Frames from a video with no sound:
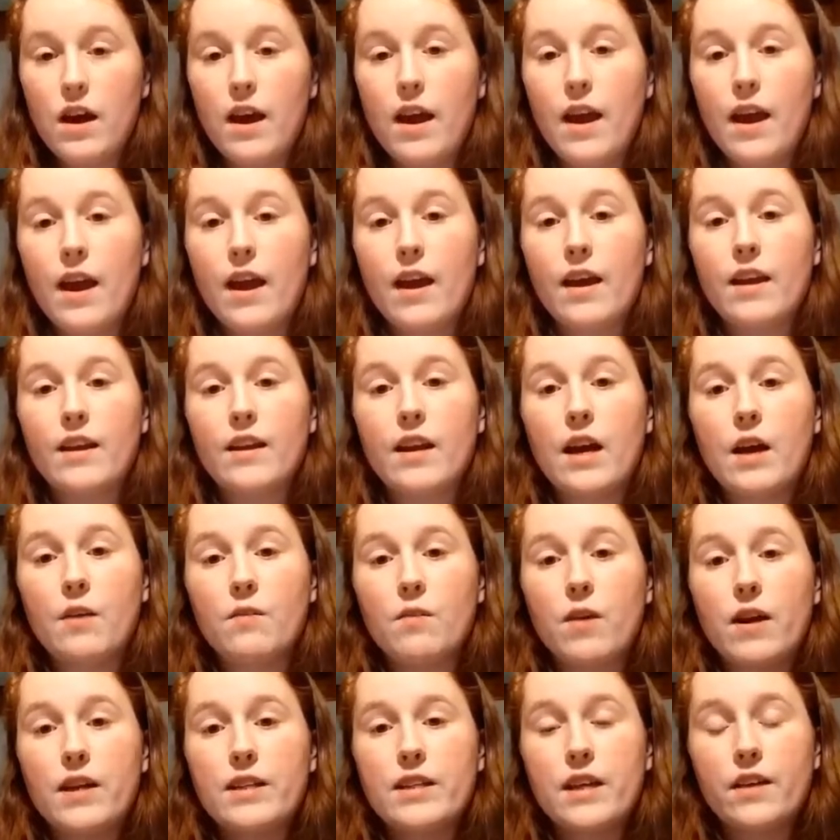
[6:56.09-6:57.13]
And I
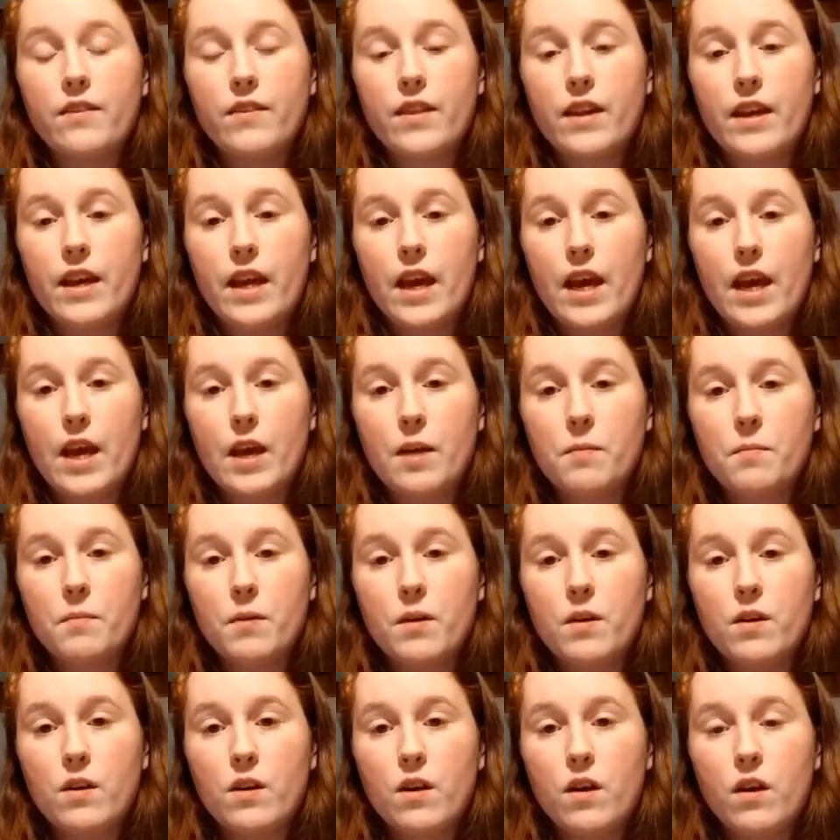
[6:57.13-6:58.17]
write down the name
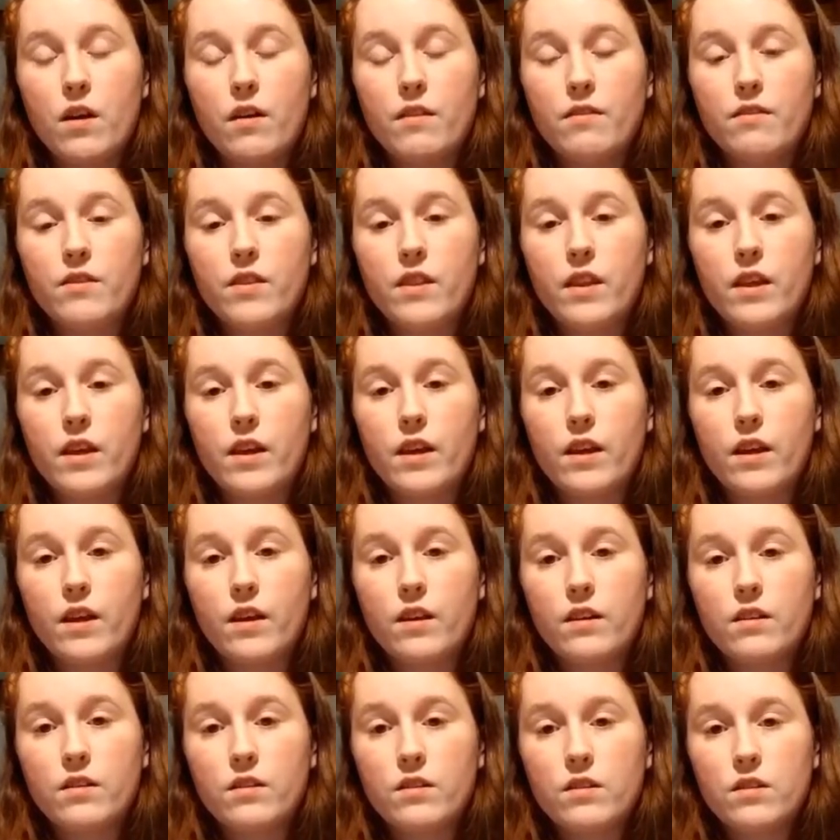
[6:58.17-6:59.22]
of the
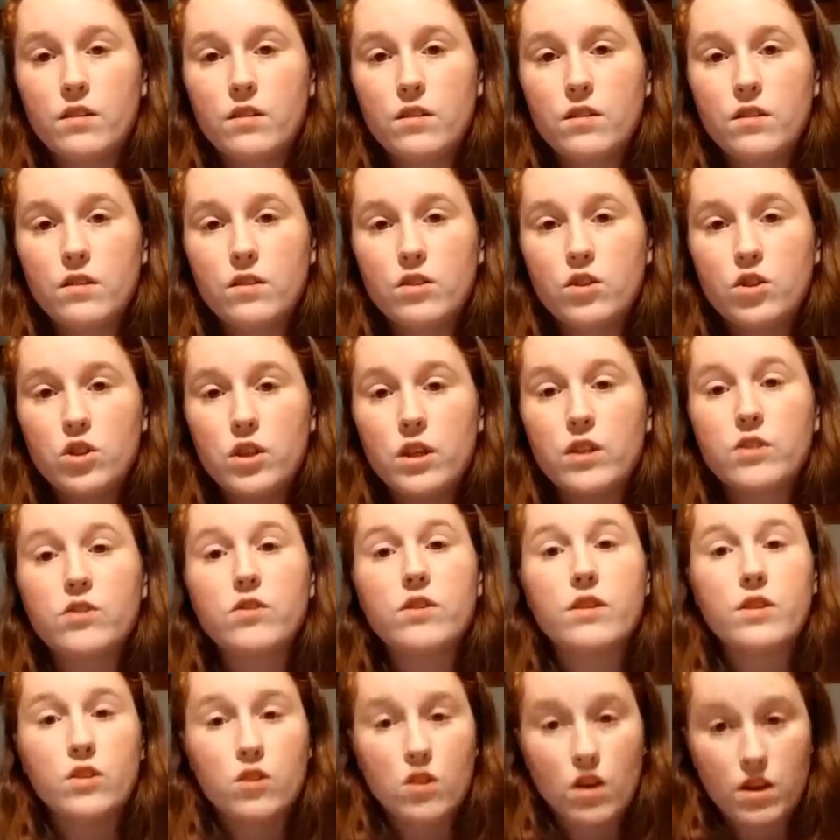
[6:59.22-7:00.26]
shelter
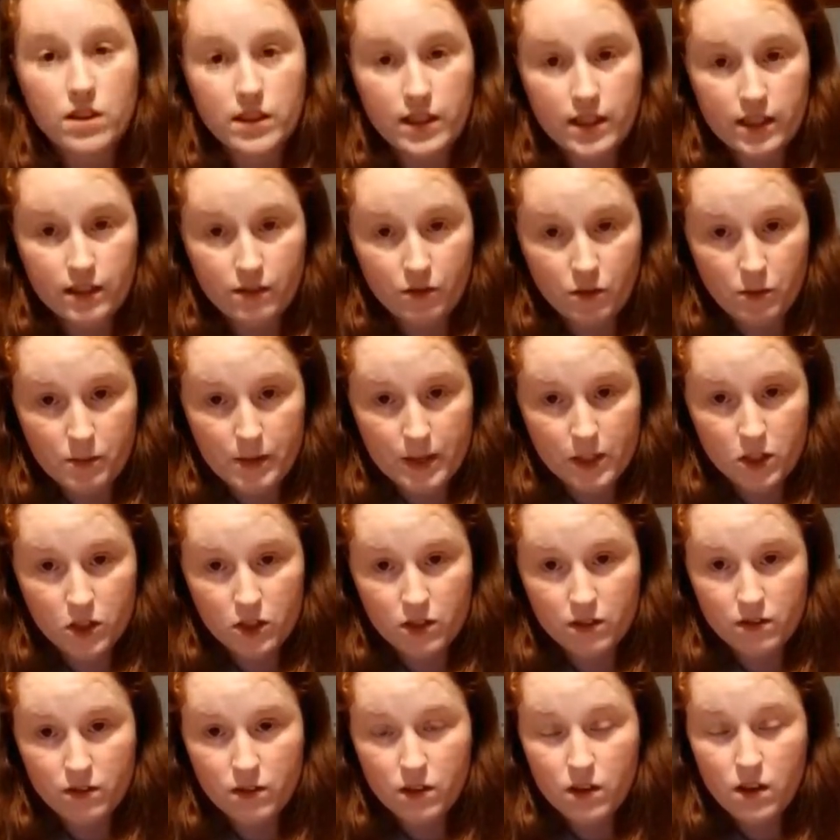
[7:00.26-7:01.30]
and their contact
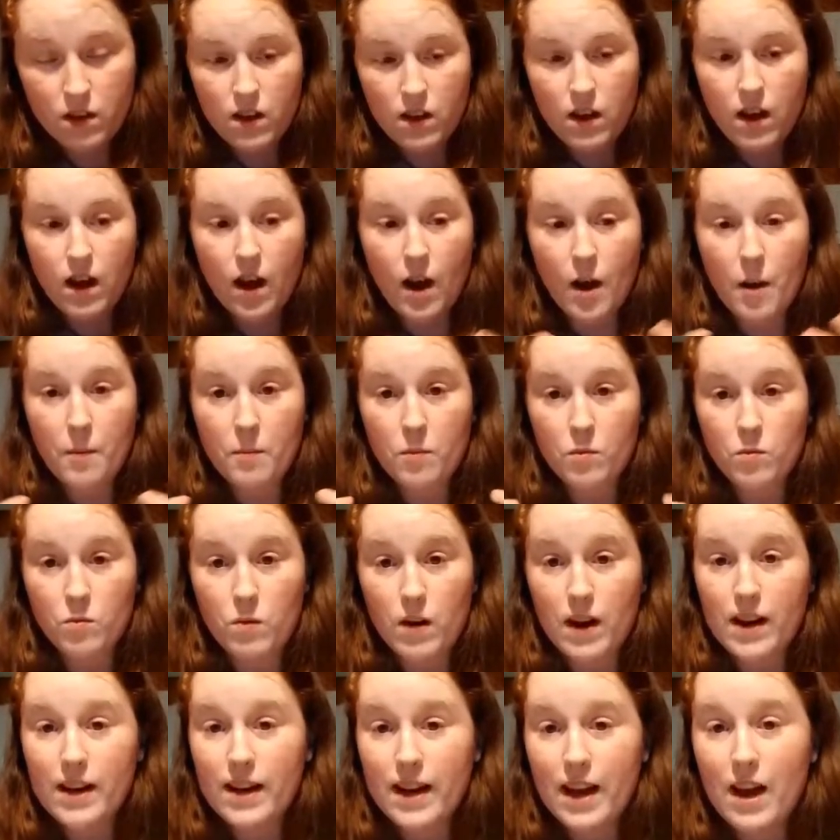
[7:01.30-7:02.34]
information.
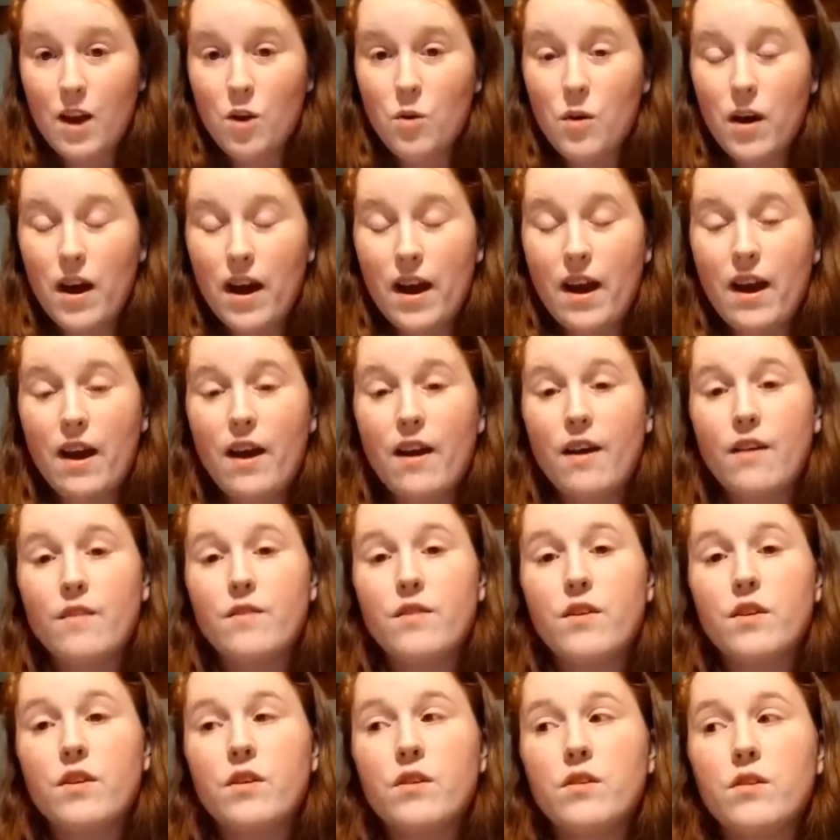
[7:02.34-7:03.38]
Right now I have
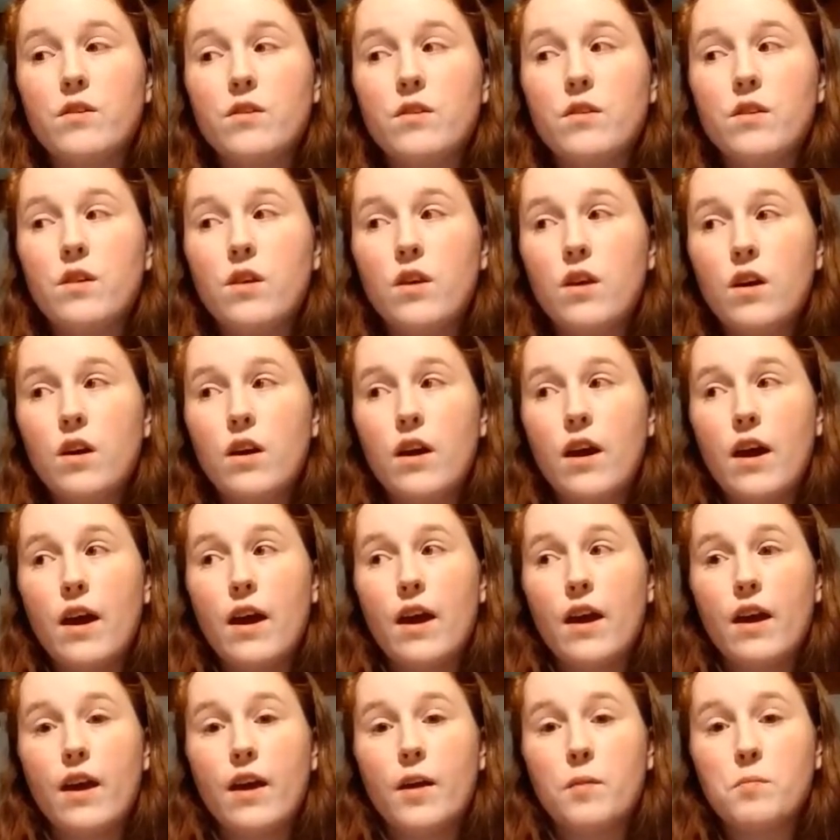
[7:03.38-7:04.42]

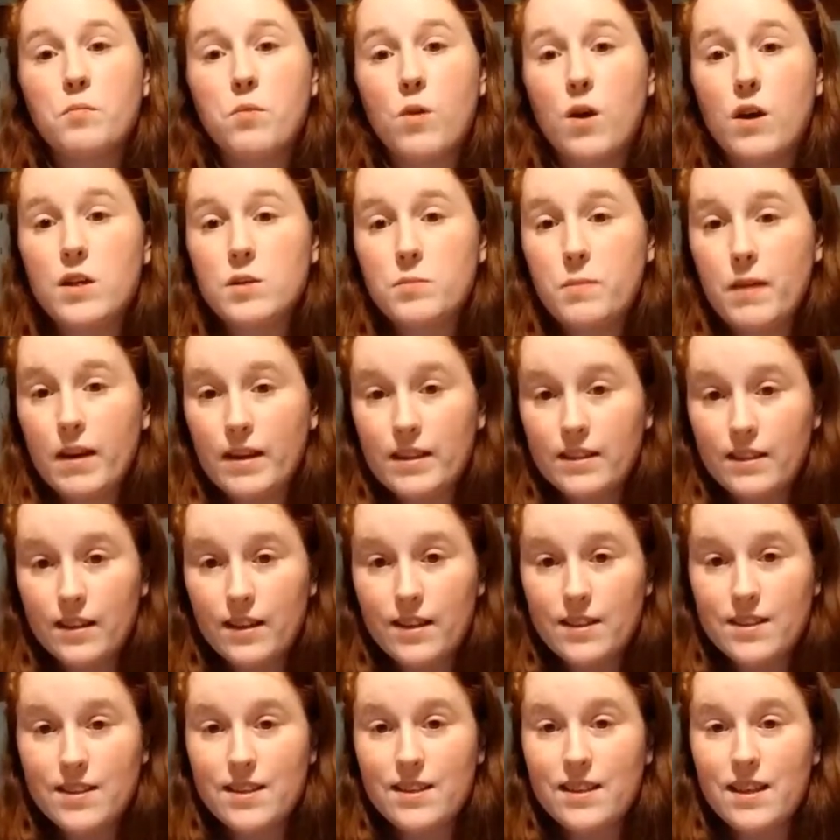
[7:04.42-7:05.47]
a prospect
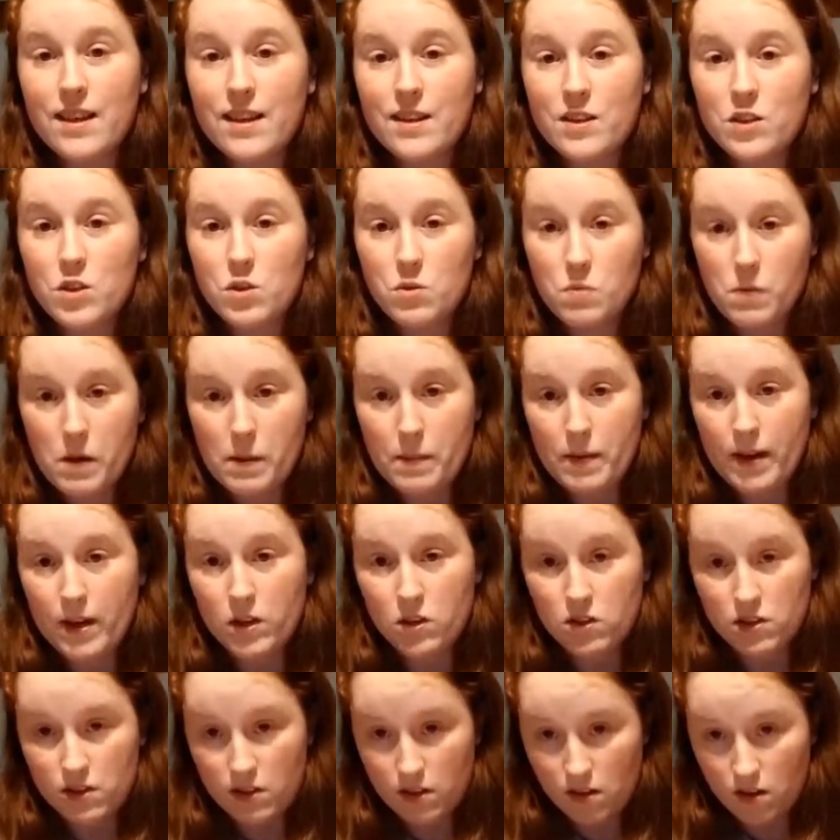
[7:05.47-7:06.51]
list that is 3
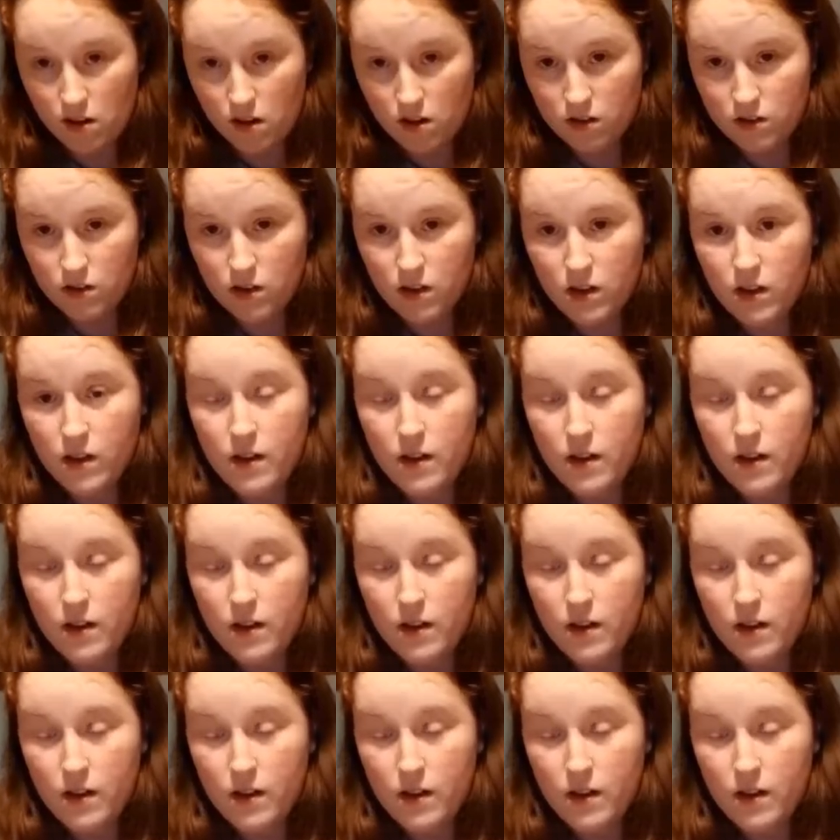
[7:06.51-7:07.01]
pages long.